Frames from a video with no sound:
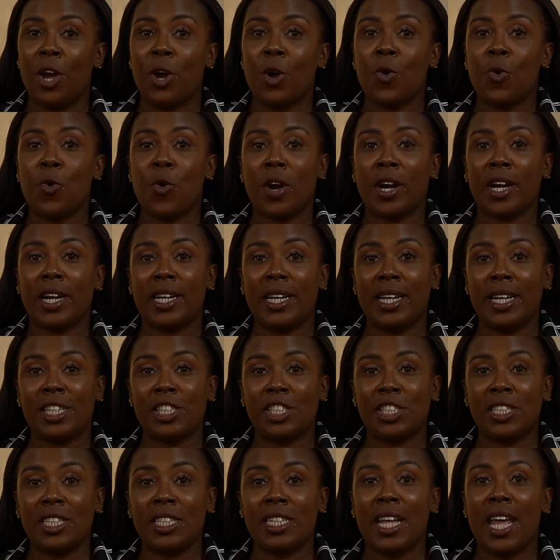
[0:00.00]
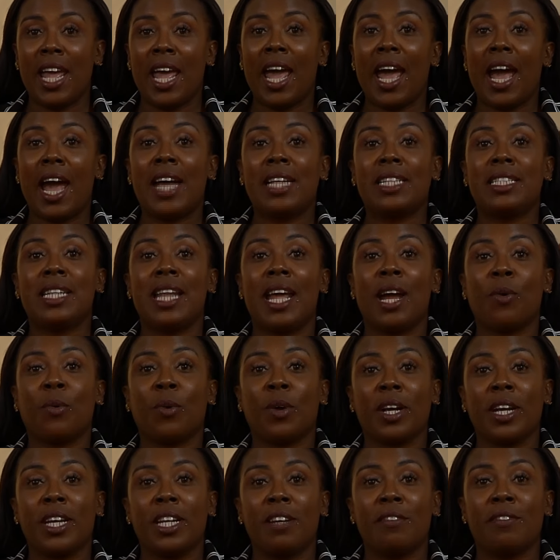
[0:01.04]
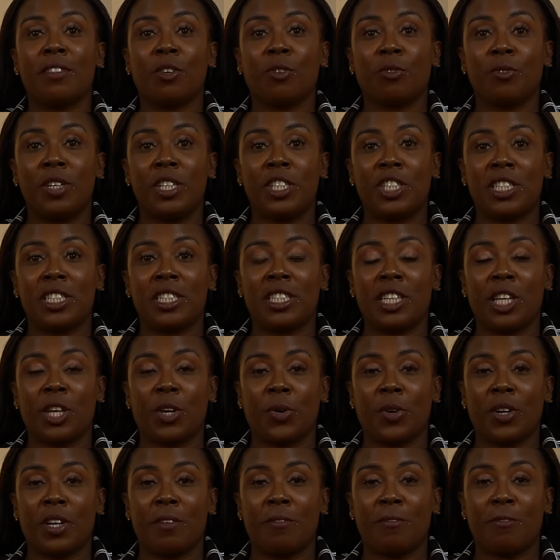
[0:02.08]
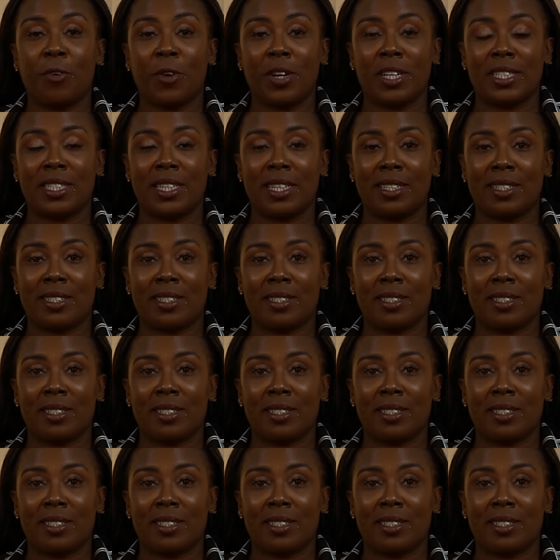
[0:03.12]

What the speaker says: coordination, and networking of the region's security forces.